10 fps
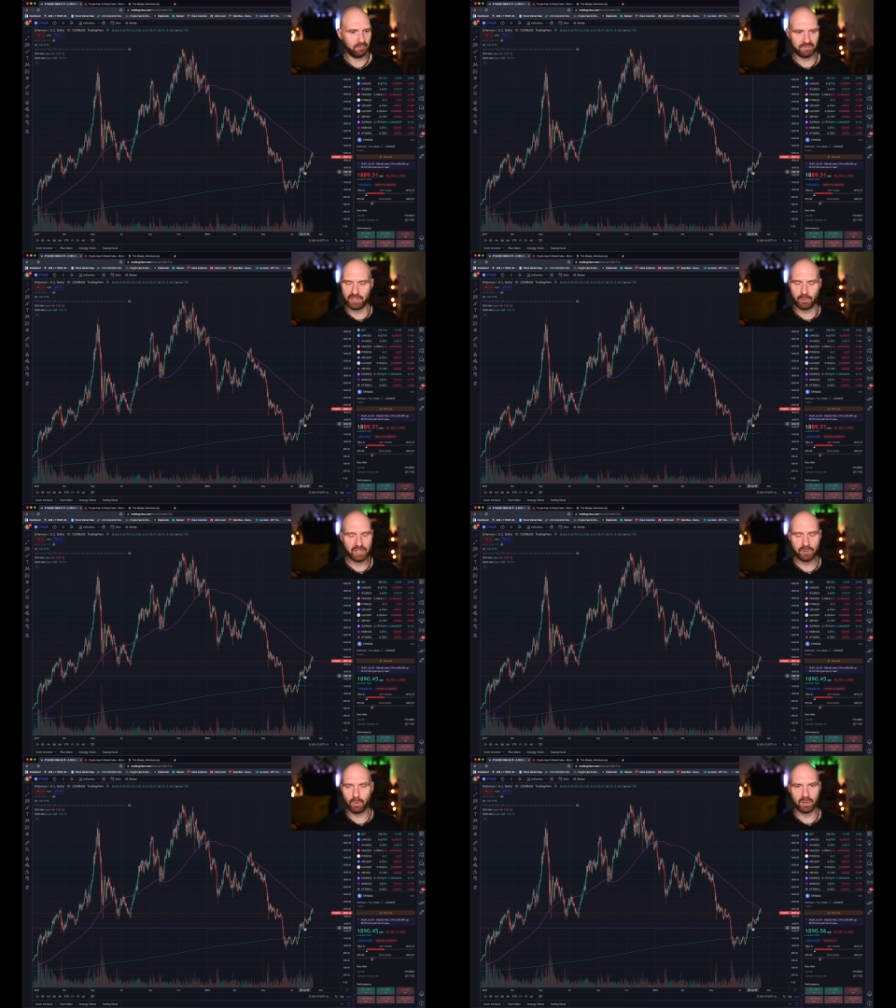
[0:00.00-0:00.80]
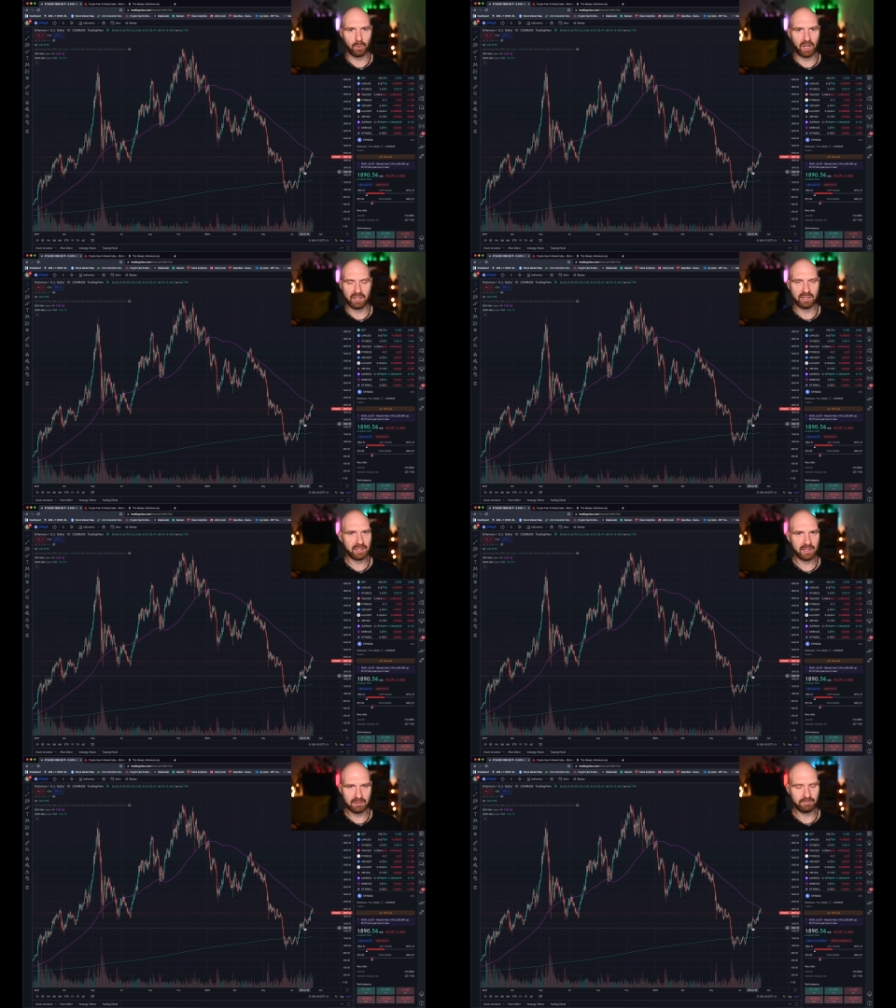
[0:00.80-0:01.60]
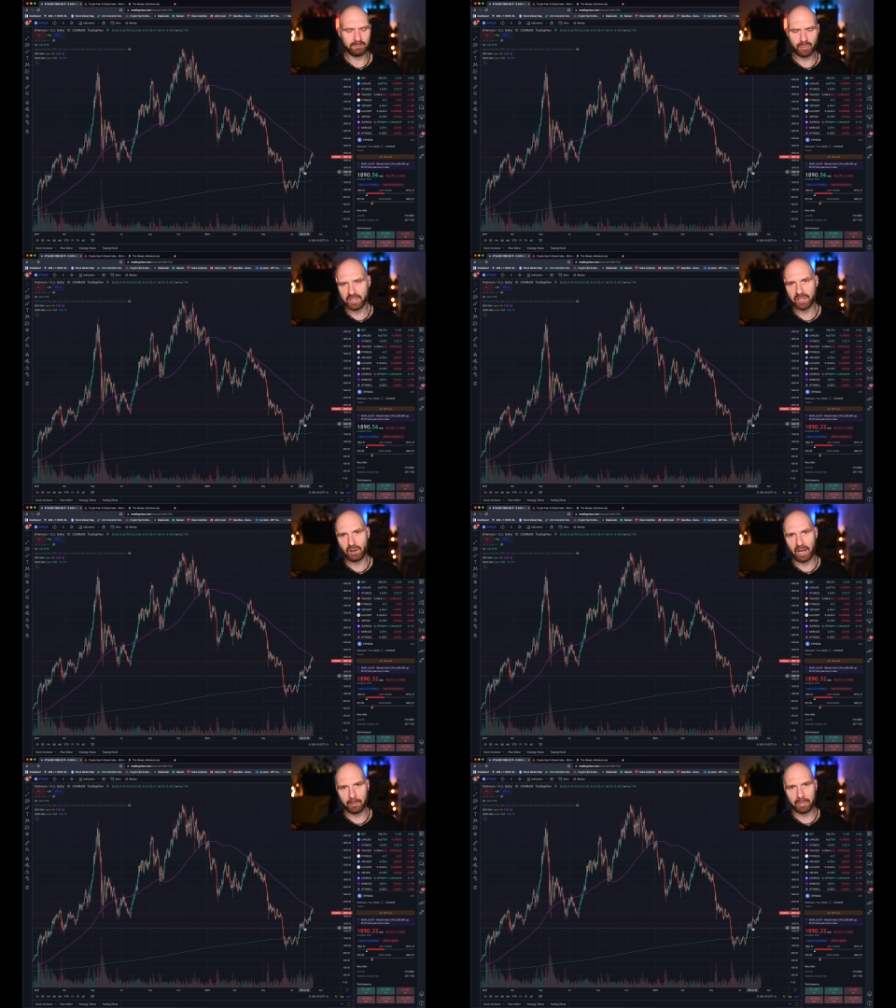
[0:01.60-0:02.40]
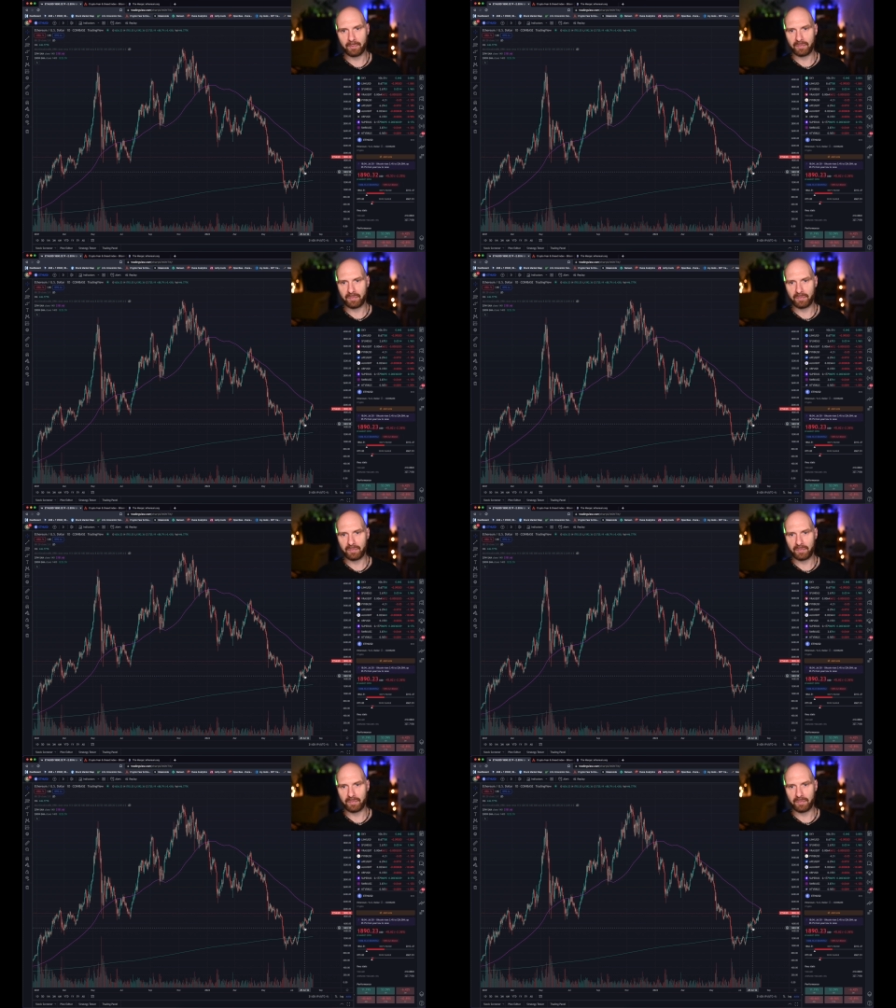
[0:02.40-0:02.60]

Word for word: Situation worldwide is still pretty crap.